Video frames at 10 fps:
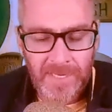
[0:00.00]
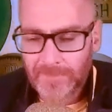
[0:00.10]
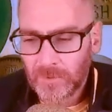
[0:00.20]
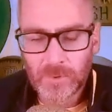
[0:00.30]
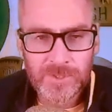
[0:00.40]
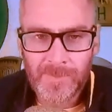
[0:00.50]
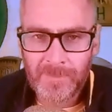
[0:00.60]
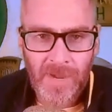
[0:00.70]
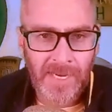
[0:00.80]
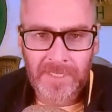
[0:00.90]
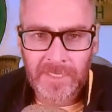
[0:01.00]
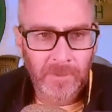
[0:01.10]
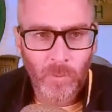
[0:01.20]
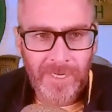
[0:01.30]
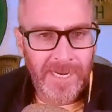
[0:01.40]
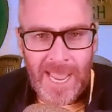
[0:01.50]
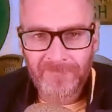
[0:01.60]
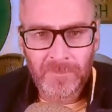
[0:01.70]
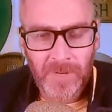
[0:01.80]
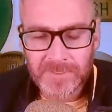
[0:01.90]
I'm going to lose my mind. I didn't wait a half
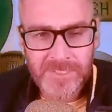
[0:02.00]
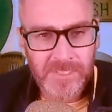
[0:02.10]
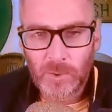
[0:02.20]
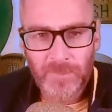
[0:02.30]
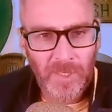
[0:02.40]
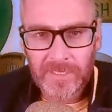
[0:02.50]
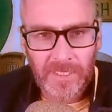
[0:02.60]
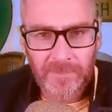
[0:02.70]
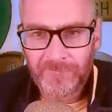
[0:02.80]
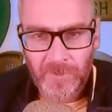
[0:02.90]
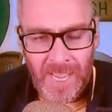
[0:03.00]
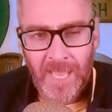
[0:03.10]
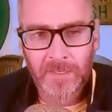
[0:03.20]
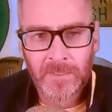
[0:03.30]
a month to see you play again for that.